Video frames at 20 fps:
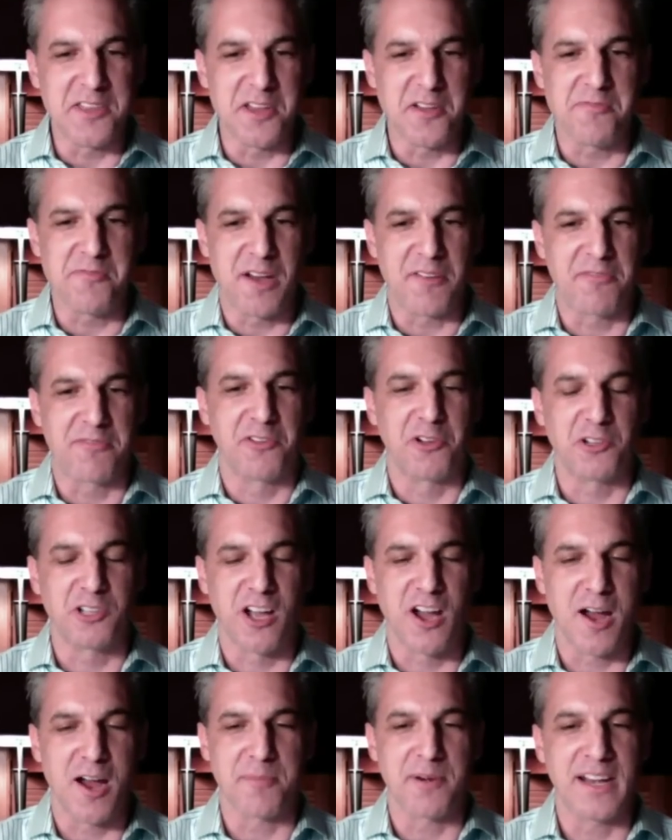the, the full
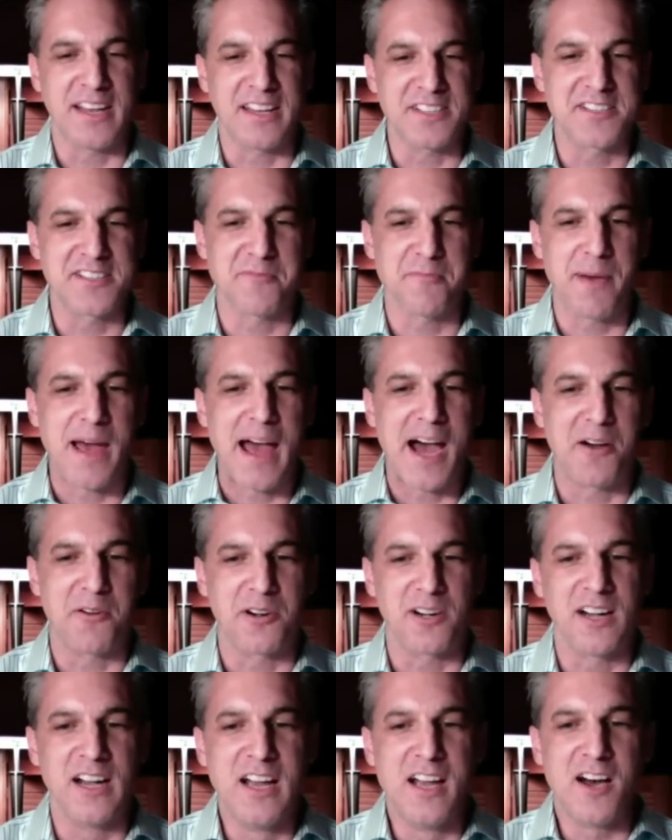comprehensive
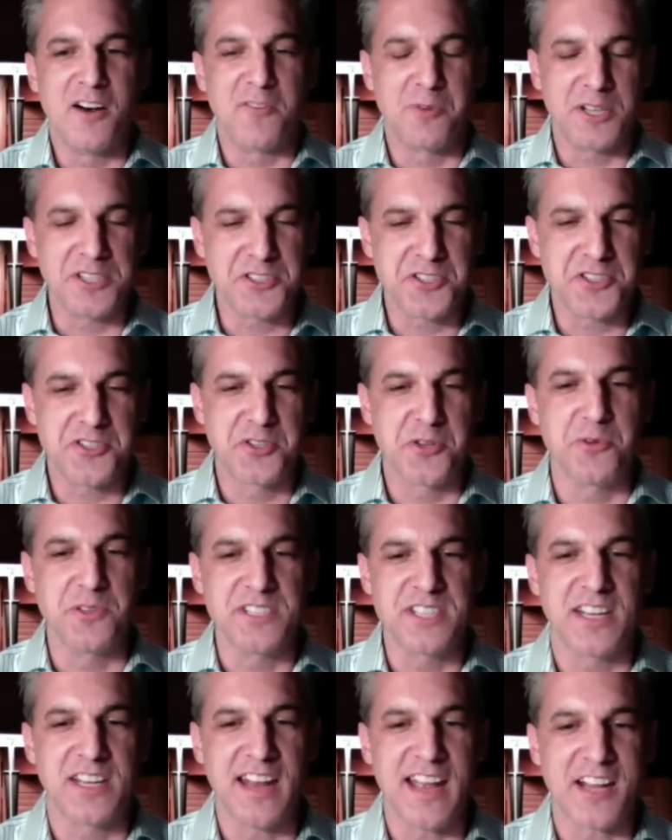power of what
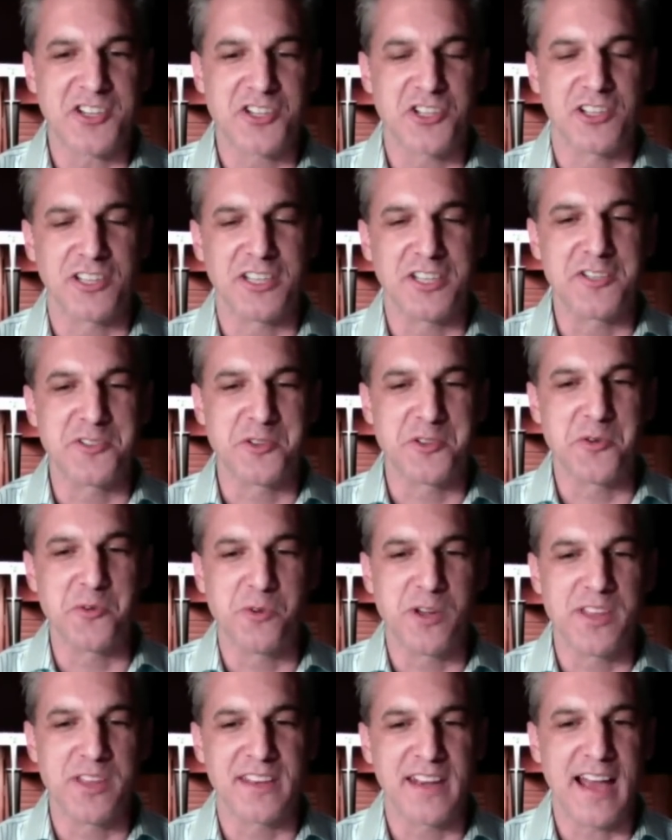students can actually do
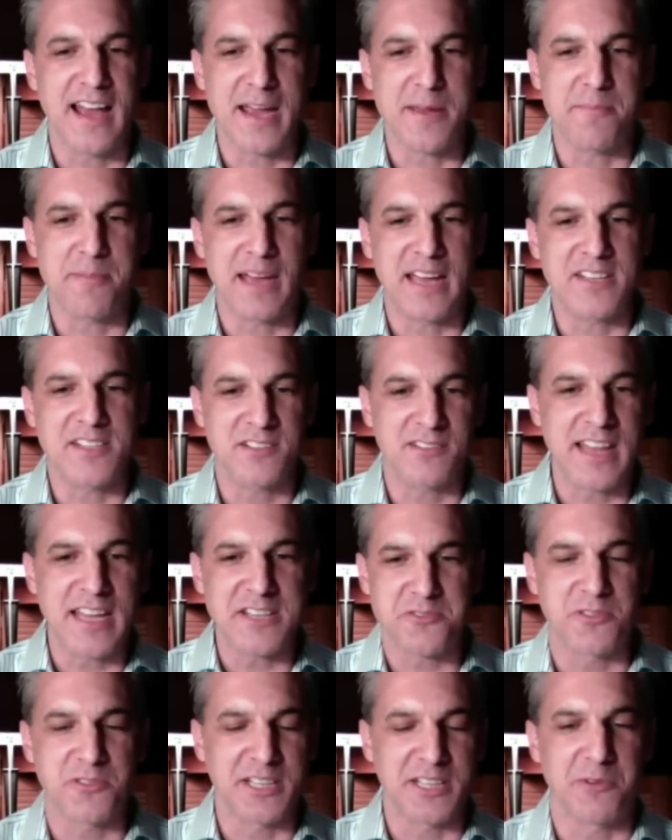with an iPad. So
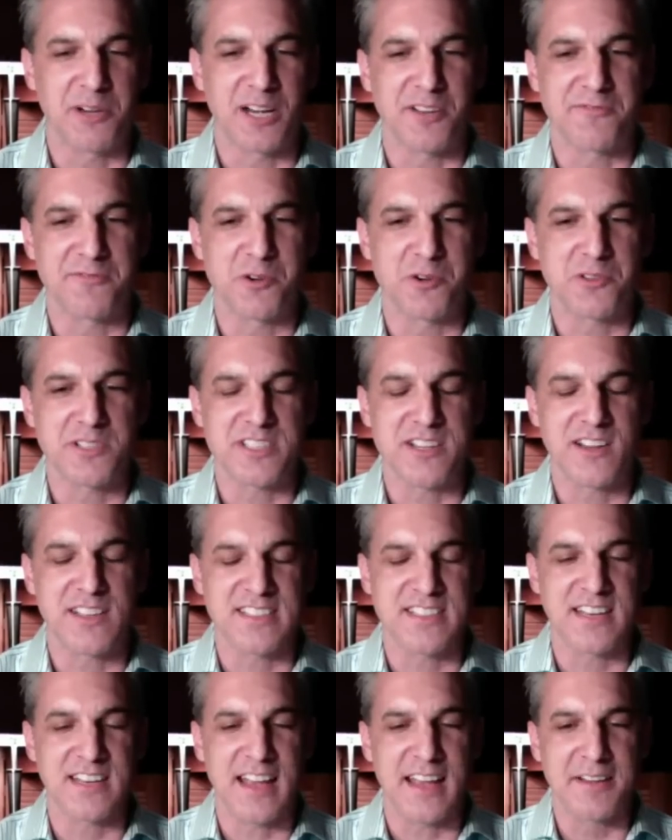that's really what I'll focus on
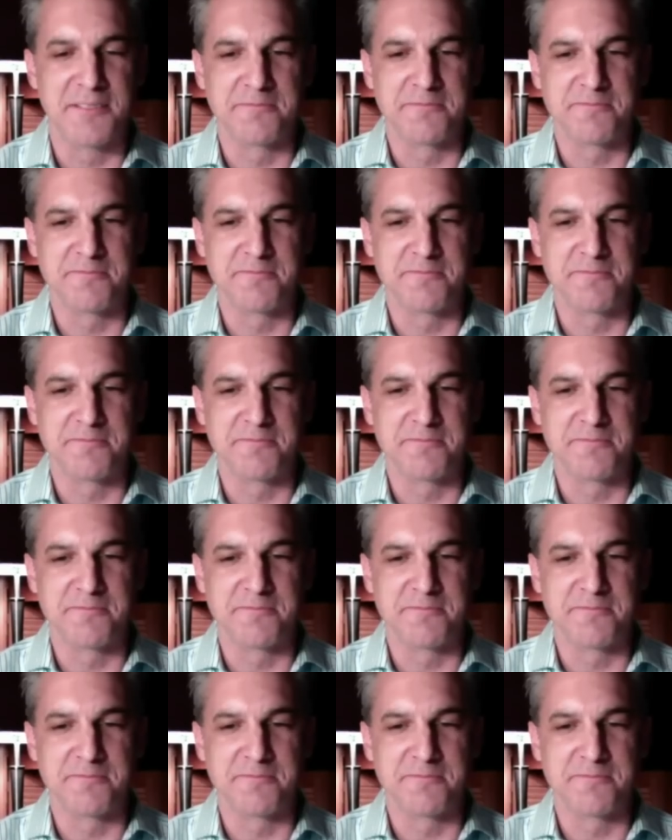today.